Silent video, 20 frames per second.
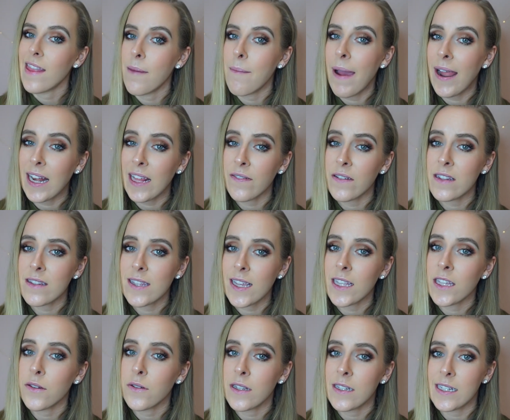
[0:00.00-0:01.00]
and they might even
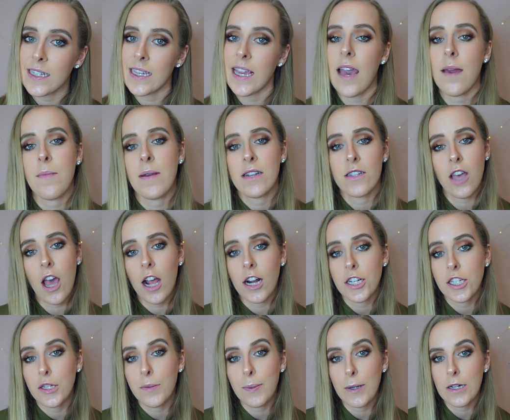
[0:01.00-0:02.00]
send you a DM and talk to you